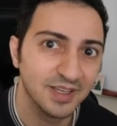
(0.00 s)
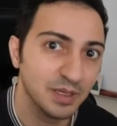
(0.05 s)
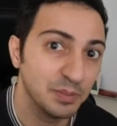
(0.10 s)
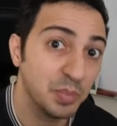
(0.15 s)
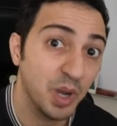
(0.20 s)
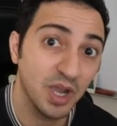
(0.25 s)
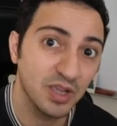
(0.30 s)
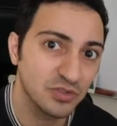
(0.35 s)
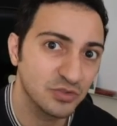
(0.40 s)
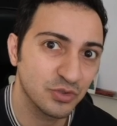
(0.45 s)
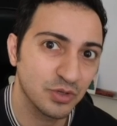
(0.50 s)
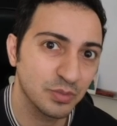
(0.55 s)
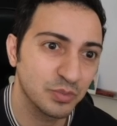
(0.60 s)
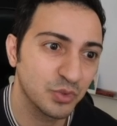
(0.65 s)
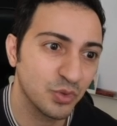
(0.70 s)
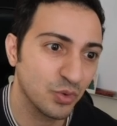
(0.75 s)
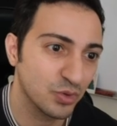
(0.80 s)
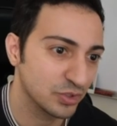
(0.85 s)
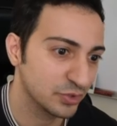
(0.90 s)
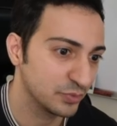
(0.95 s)
Pine
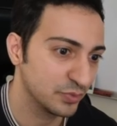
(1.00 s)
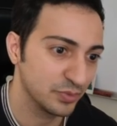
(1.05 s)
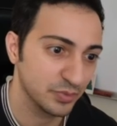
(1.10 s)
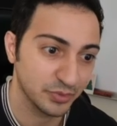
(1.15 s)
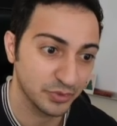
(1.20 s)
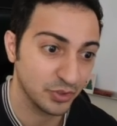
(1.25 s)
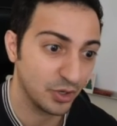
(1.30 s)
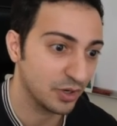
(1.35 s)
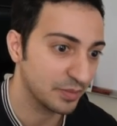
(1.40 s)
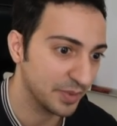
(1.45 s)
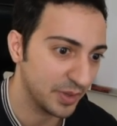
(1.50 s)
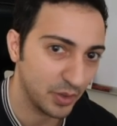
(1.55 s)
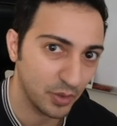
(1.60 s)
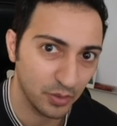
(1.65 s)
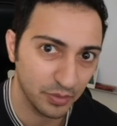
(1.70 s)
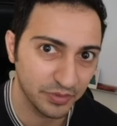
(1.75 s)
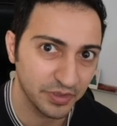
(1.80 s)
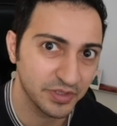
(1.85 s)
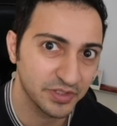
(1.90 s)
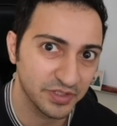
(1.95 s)
Script course. We will talk about
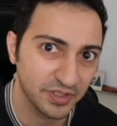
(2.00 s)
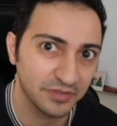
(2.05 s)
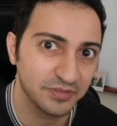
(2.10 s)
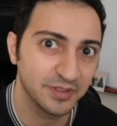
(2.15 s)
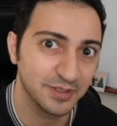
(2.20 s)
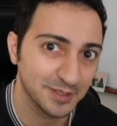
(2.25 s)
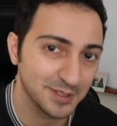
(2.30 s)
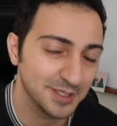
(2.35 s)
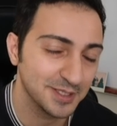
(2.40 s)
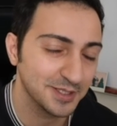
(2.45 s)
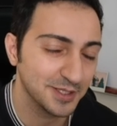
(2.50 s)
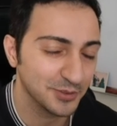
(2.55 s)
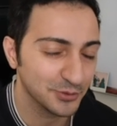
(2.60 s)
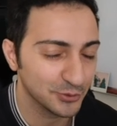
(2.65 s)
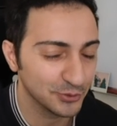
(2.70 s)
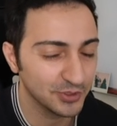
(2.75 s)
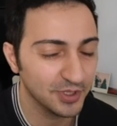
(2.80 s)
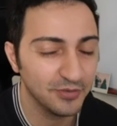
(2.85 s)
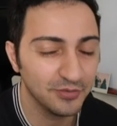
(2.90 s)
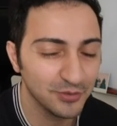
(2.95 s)
all this stuff in detail.
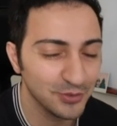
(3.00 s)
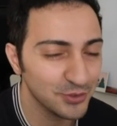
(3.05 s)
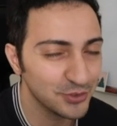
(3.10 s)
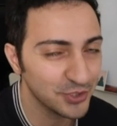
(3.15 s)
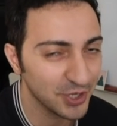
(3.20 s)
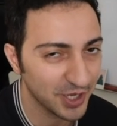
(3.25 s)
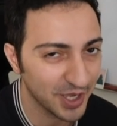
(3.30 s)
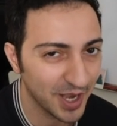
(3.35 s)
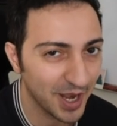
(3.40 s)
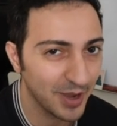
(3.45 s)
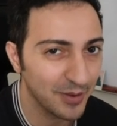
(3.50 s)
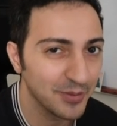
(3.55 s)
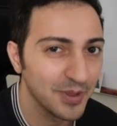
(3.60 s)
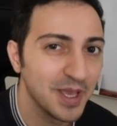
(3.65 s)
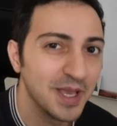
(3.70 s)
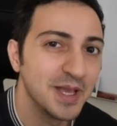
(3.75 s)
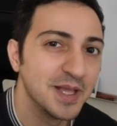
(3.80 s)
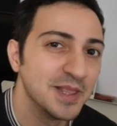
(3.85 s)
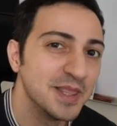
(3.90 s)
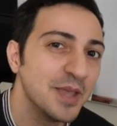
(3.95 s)
So definitely check it out.
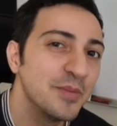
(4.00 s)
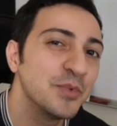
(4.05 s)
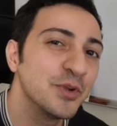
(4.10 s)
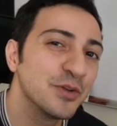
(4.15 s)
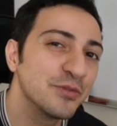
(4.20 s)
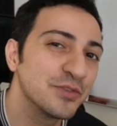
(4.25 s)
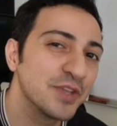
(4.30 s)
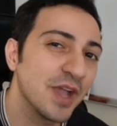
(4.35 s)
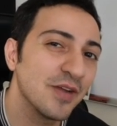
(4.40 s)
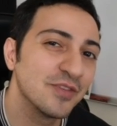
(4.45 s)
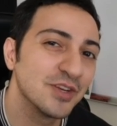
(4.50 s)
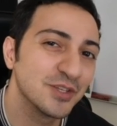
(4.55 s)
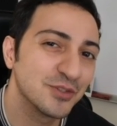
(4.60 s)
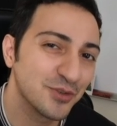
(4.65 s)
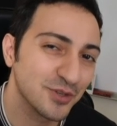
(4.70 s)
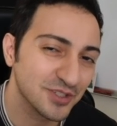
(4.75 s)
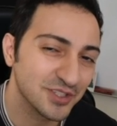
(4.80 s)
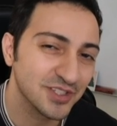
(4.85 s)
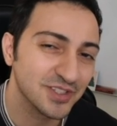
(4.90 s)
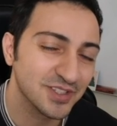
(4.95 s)
Let me know if you have any
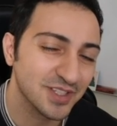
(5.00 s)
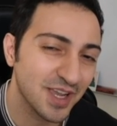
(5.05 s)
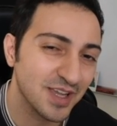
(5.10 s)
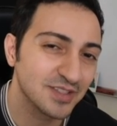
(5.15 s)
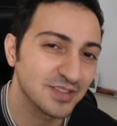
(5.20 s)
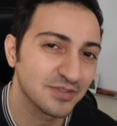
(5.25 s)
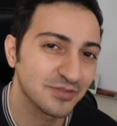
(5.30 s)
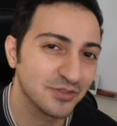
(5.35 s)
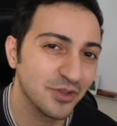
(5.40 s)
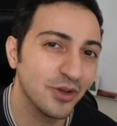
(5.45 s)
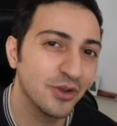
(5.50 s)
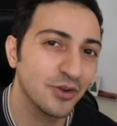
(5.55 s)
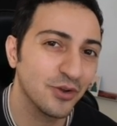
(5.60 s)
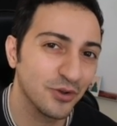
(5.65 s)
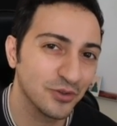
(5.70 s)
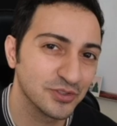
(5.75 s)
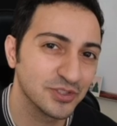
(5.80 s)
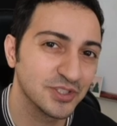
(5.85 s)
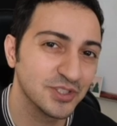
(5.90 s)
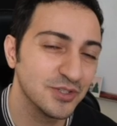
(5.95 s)
questions, guys. If not,
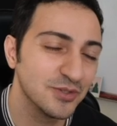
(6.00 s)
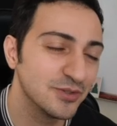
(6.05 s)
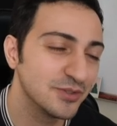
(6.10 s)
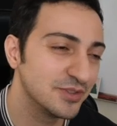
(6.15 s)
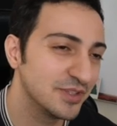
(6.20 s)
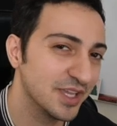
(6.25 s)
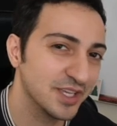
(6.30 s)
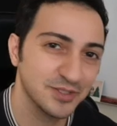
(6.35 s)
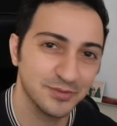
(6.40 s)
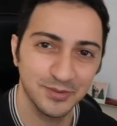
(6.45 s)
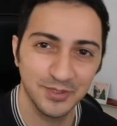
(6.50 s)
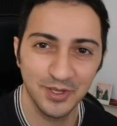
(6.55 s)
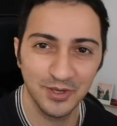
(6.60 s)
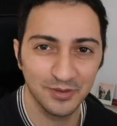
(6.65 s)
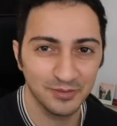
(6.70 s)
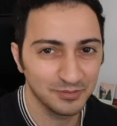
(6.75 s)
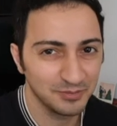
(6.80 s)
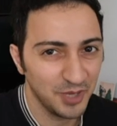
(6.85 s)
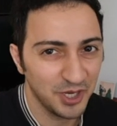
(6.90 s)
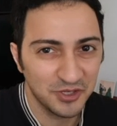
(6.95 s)
I'll see you in the next
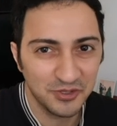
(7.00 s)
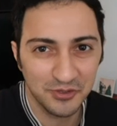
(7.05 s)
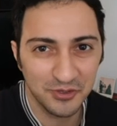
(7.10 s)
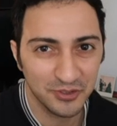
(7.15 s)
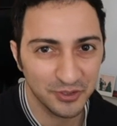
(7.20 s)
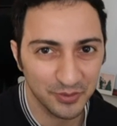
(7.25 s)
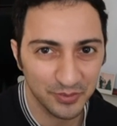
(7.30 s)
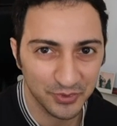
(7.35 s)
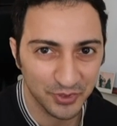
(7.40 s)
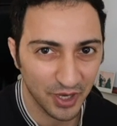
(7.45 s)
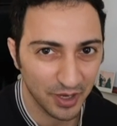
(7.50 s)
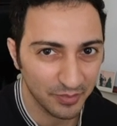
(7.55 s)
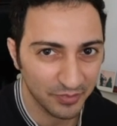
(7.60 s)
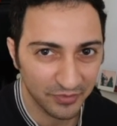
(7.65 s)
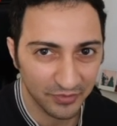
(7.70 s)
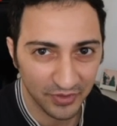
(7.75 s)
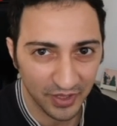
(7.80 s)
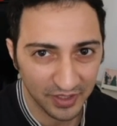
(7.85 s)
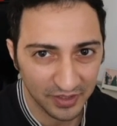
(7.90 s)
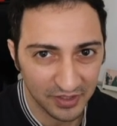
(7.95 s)
video. Make sure you subscribe
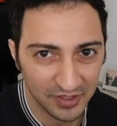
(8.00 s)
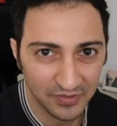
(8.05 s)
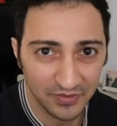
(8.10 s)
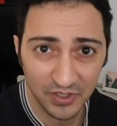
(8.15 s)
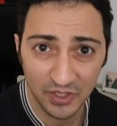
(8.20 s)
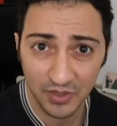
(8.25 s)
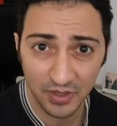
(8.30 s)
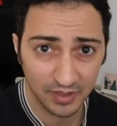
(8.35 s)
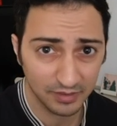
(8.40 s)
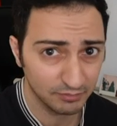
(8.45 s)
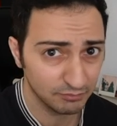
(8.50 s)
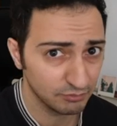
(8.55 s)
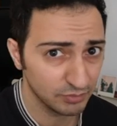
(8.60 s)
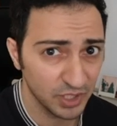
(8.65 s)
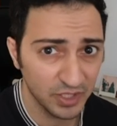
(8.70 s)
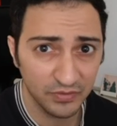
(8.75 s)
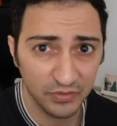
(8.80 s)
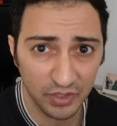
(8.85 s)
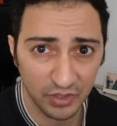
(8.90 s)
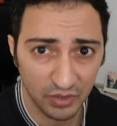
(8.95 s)
if you like this video and
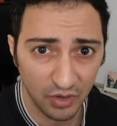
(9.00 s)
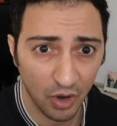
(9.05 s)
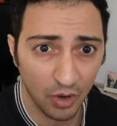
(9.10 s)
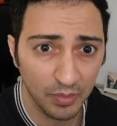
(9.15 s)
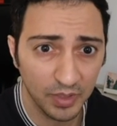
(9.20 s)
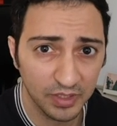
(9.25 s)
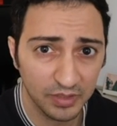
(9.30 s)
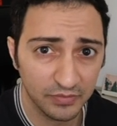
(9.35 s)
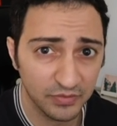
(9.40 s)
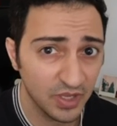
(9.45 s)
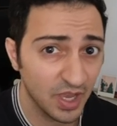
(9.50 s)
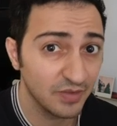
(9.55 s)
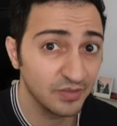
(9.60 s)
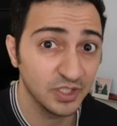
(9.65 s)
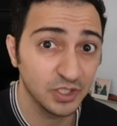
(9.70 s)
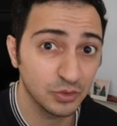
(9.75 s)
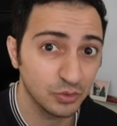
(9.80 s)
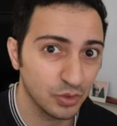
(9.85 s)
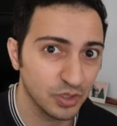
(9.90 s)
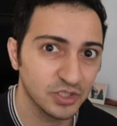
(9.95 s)
leave your comment if you have
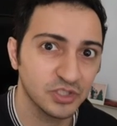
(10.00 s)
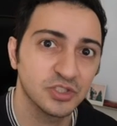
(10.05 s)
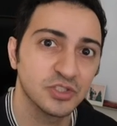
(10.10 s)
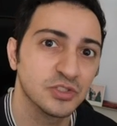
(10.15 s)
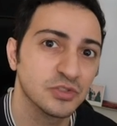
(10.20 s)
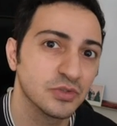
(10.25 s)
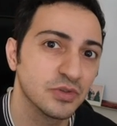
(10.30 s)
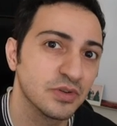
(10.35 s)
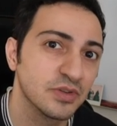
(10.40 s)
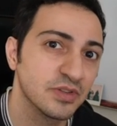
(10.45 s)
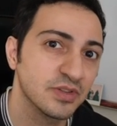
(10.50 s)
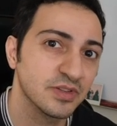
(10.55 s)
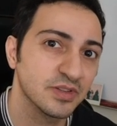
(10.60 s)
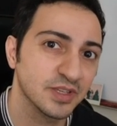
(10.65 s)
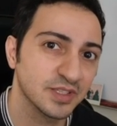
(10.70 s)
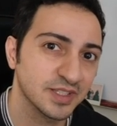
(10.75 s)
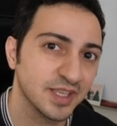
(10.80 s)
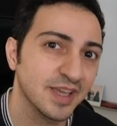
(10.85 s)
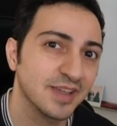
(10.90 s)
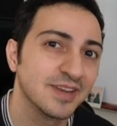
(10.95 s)
any questions or anything
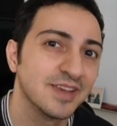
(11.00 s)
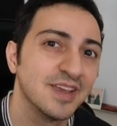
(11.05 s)
like that.